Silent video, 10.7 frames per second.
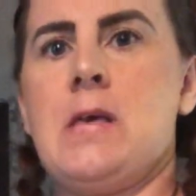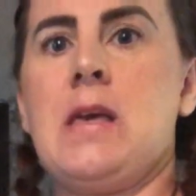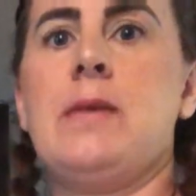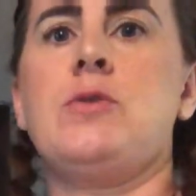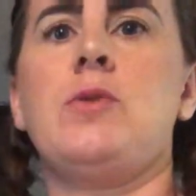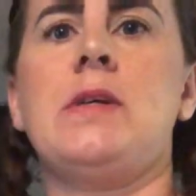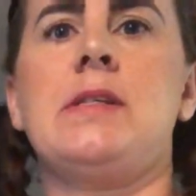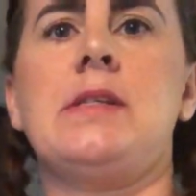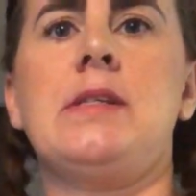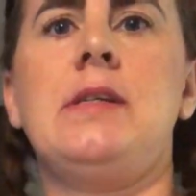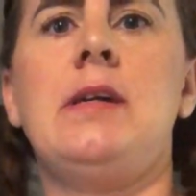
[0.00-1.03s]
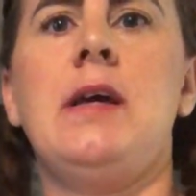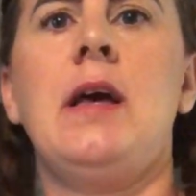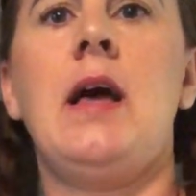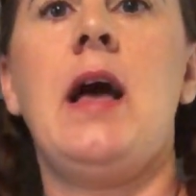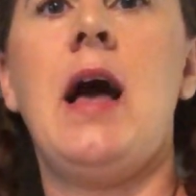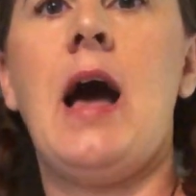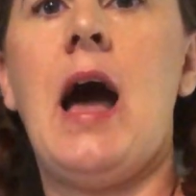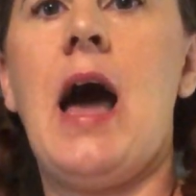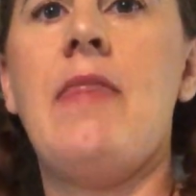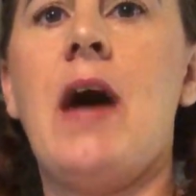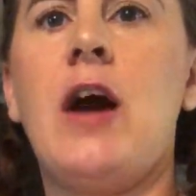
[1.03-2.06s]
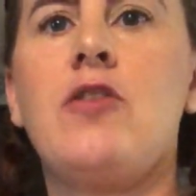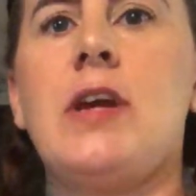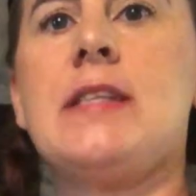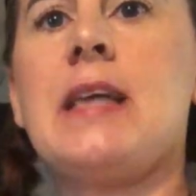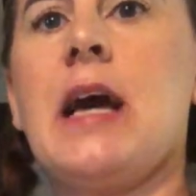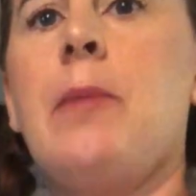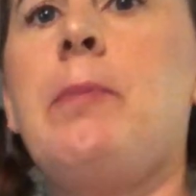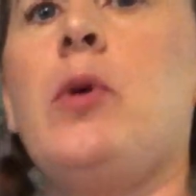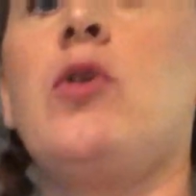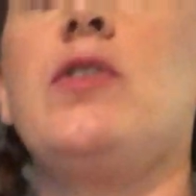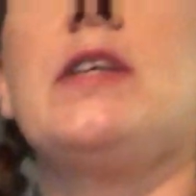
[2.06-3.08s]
Keep twisting, and that creates like a button.